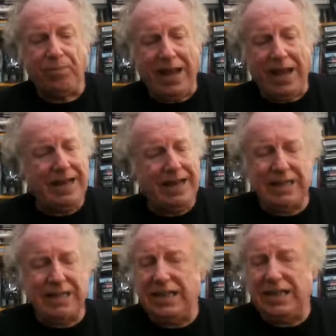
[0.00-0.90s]
And let,
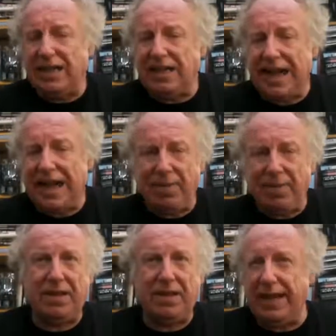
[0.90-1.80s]
this is a happy
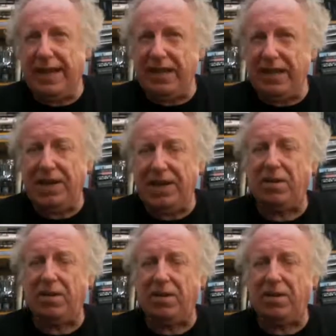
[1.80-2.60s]
thing. These people are